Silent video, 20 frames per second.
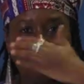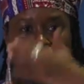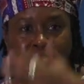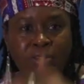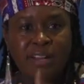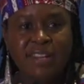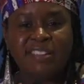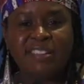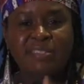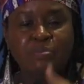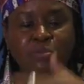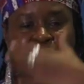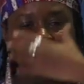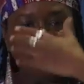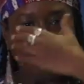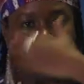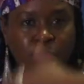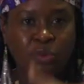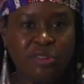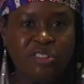Greece
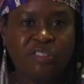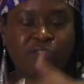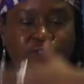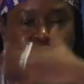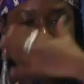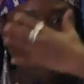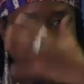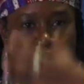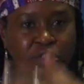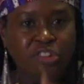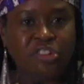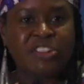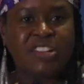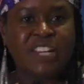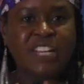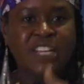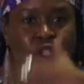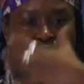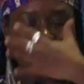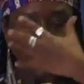was forced
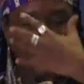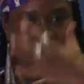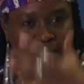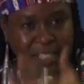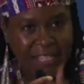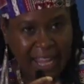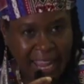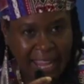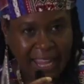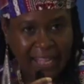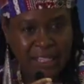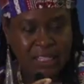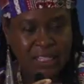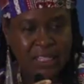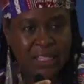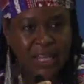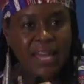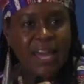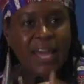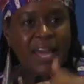into debt,
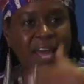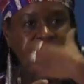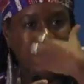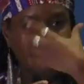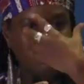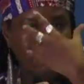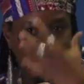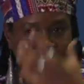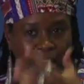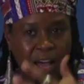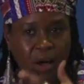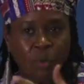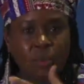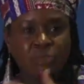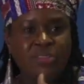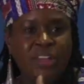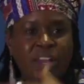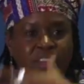and now